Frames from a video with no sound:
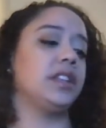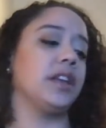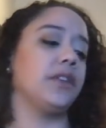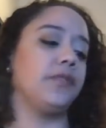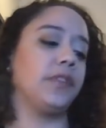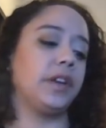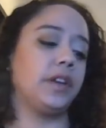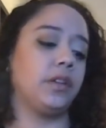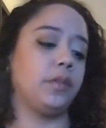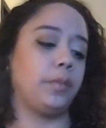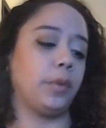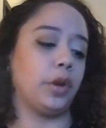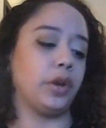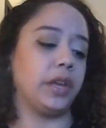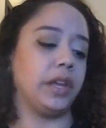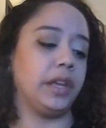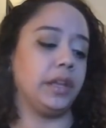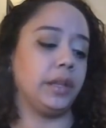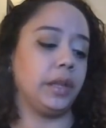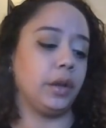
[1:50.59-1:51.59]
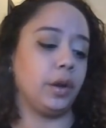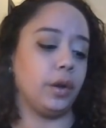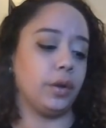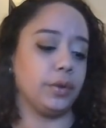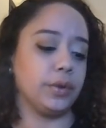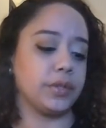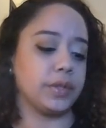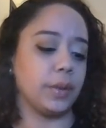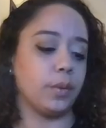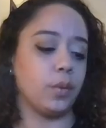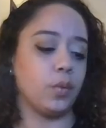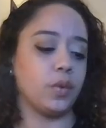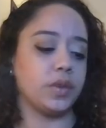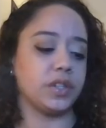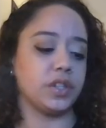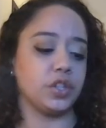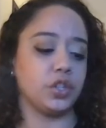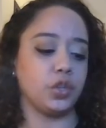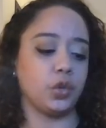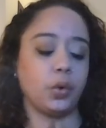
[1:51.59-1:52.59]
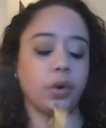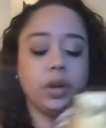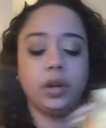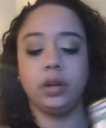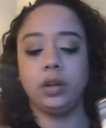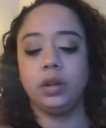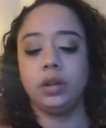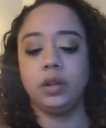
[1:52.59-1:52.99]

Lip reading: definitely could have brought healing, although someone wasn't sure.